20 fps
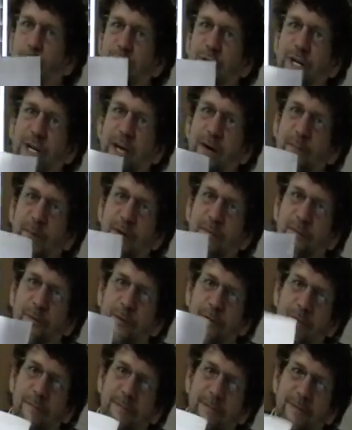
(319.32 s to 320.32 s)
would you give me
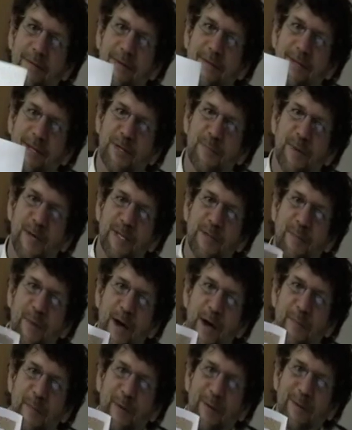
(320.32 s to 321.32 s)
for this piece of
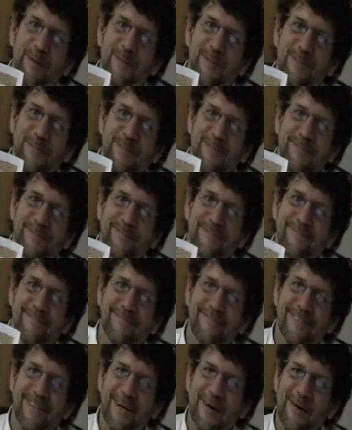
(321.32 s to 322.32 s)
paper?
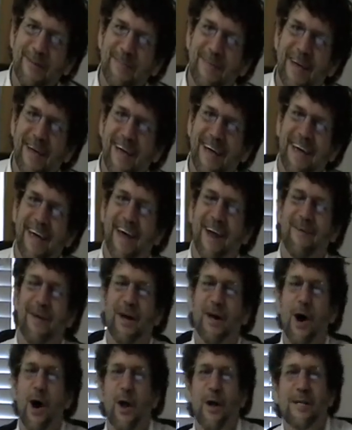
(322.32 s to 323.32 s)
So, anyway,
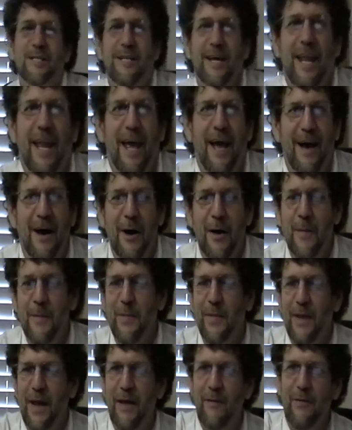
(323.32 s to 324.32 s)
call us at a
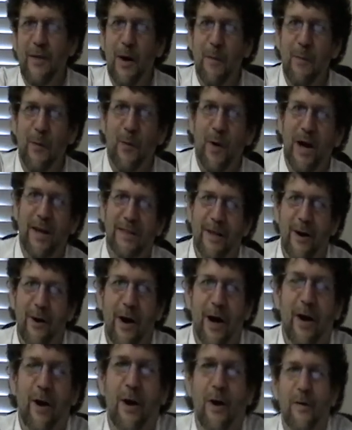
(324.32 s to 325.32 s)
number right there
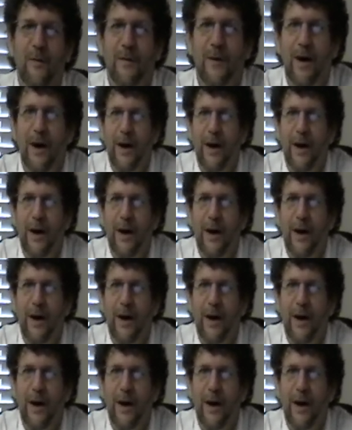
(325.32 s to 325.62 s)
on our